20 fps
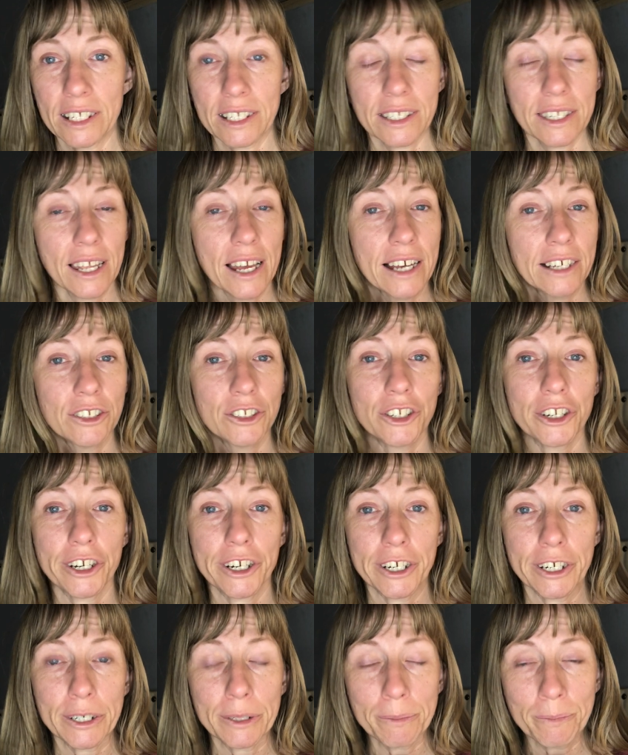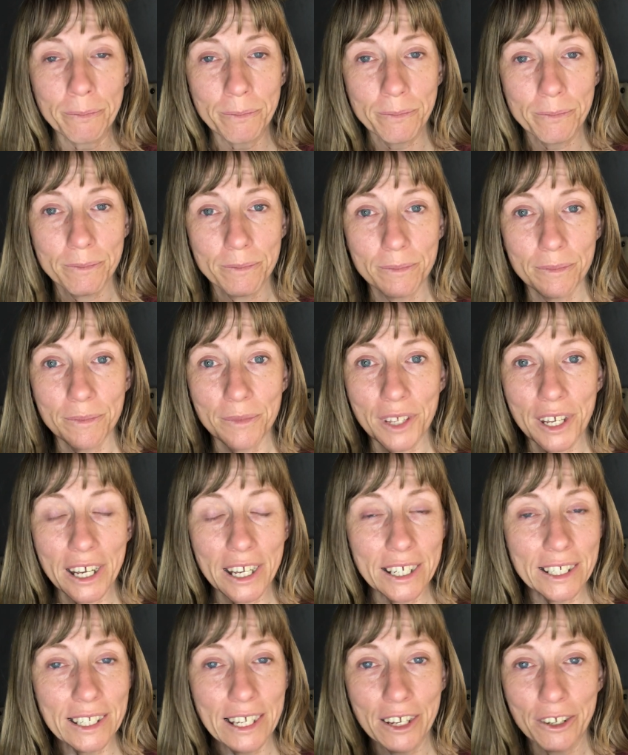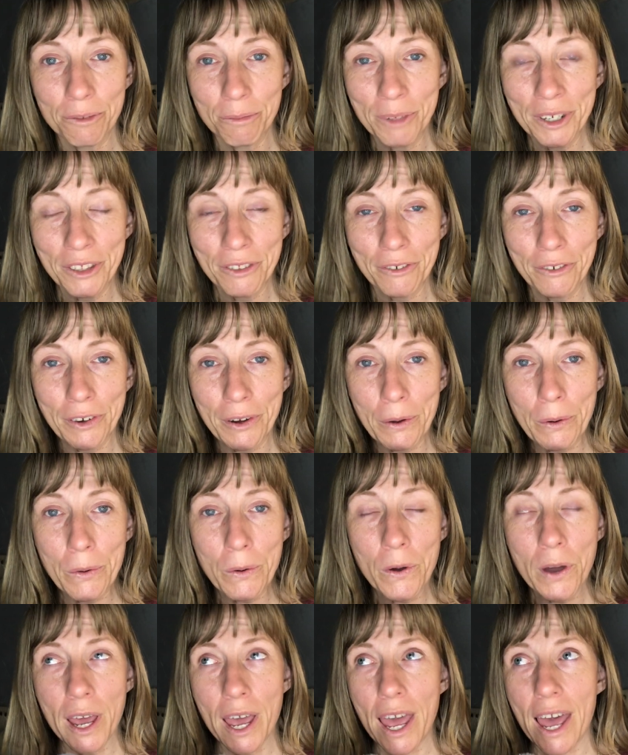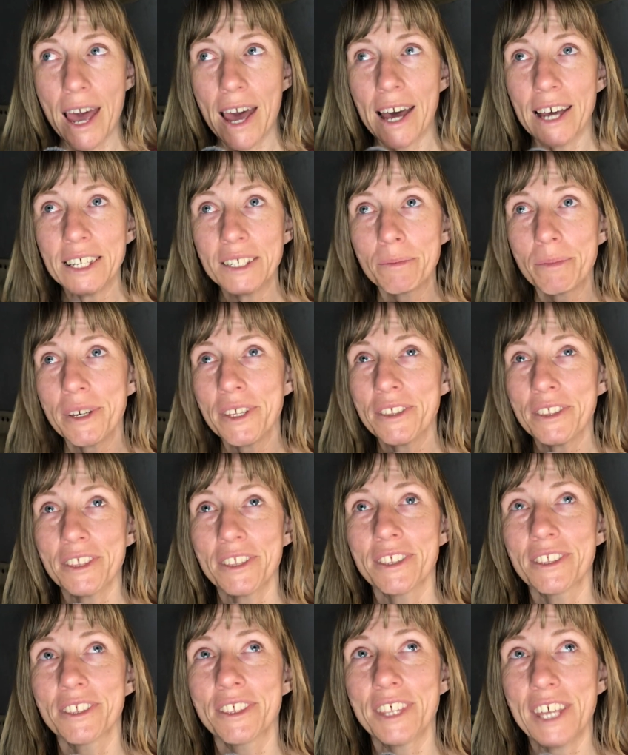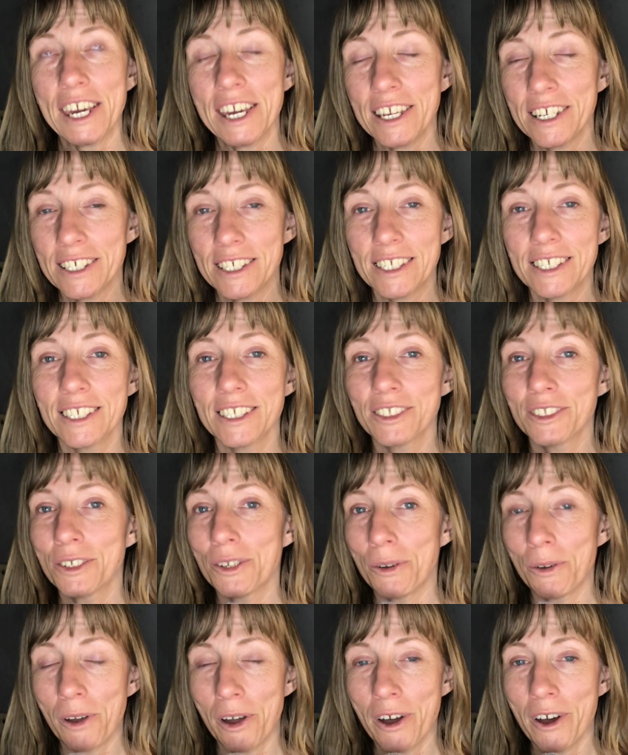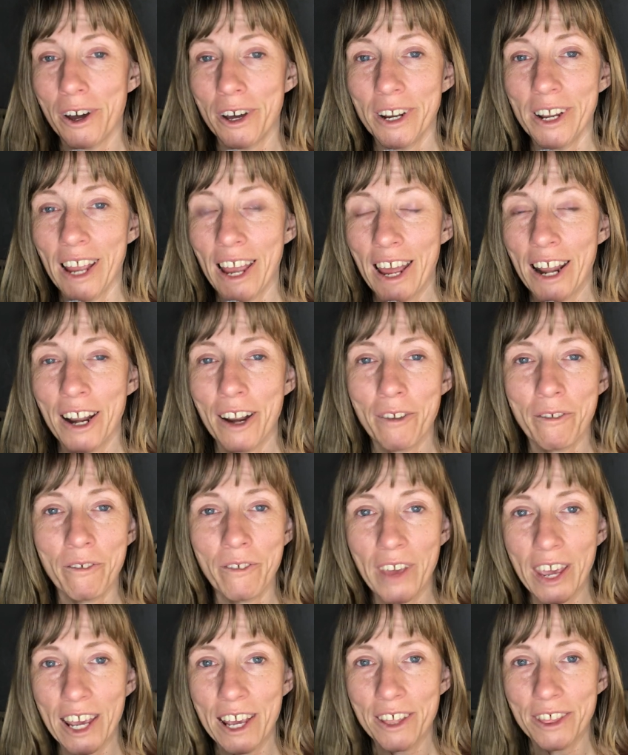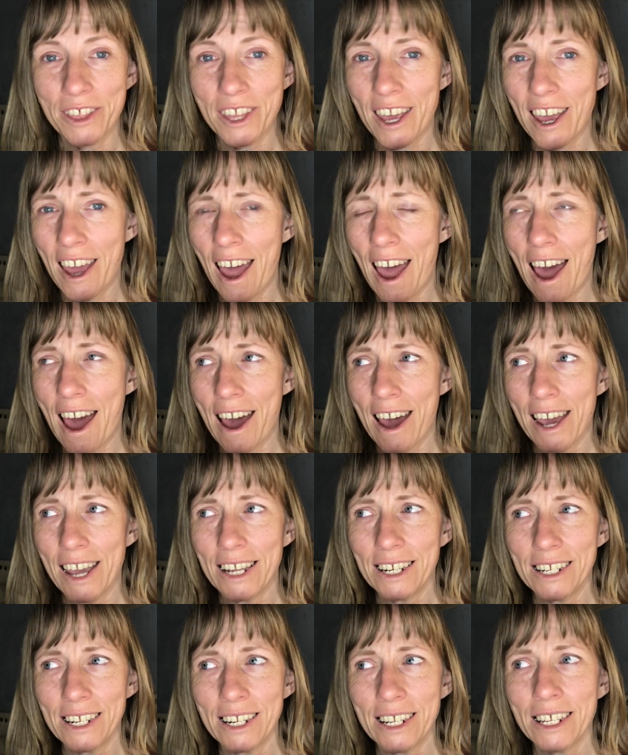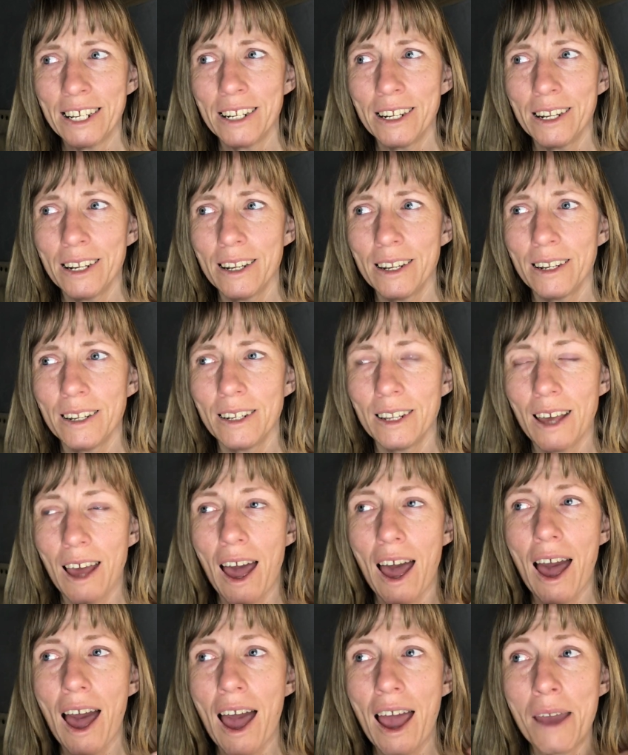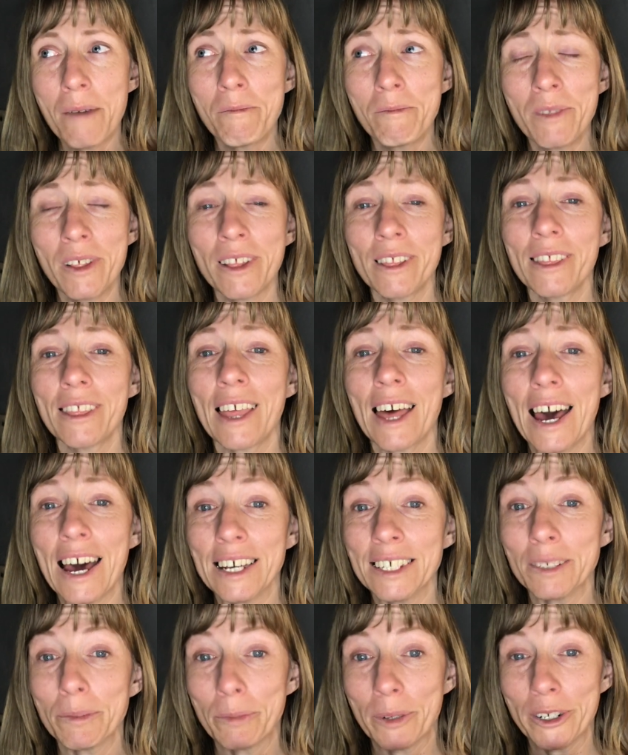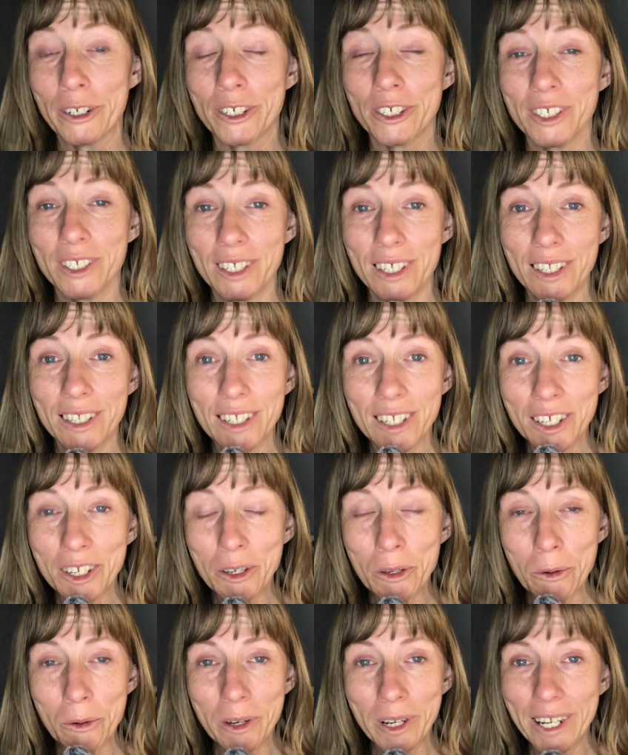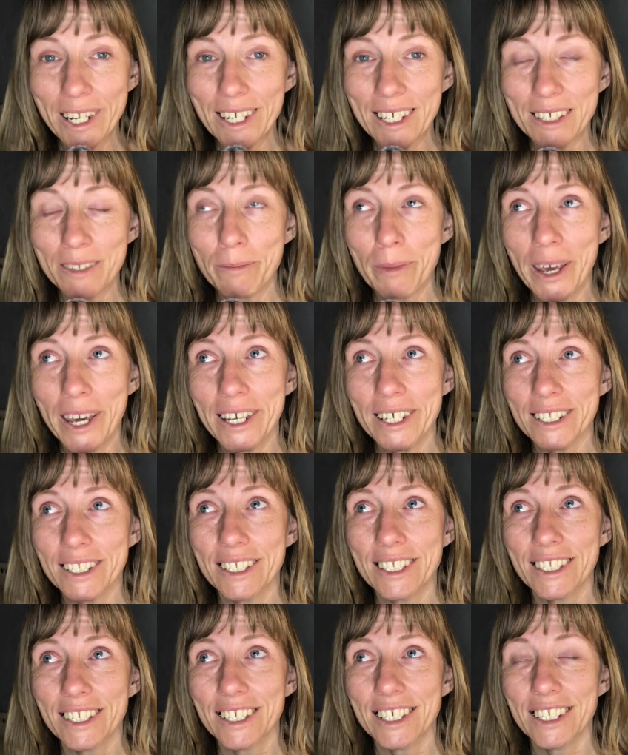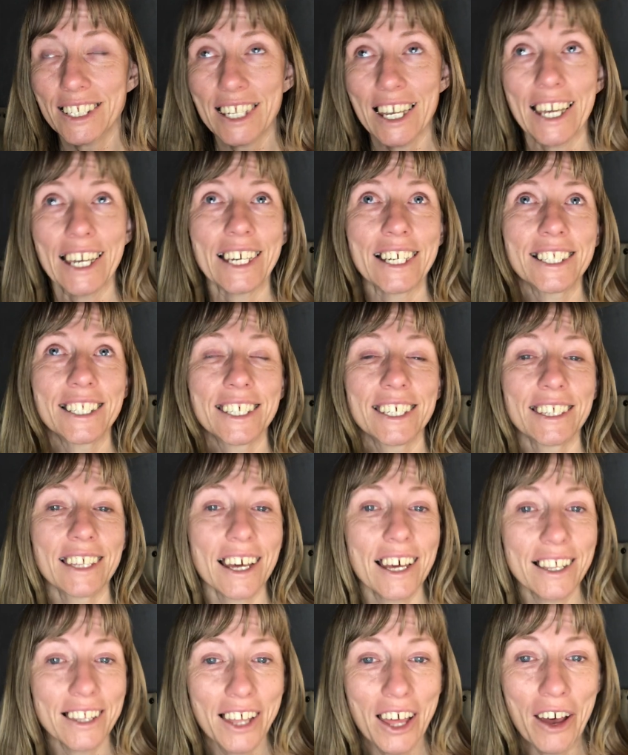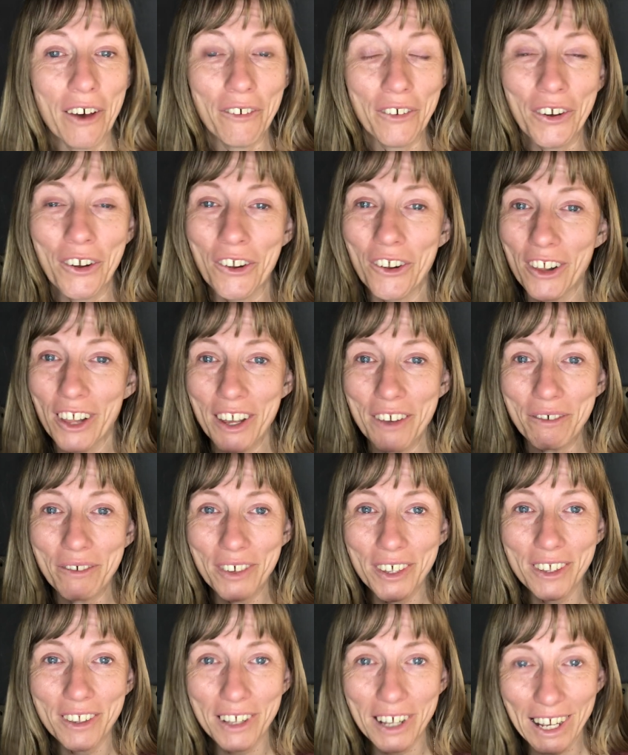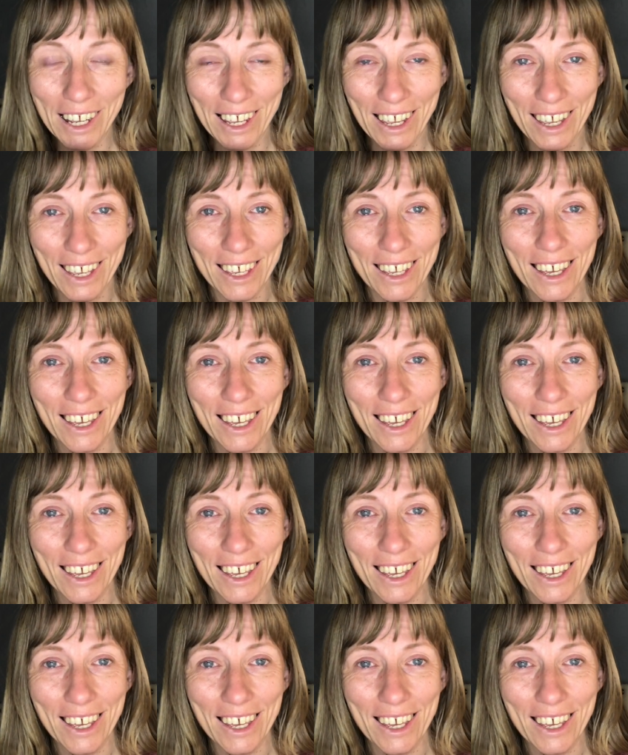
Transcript: this last year that has held me through has been thanks to God and a faith that I'm the last person that you would expect to take it to that level, I feel like.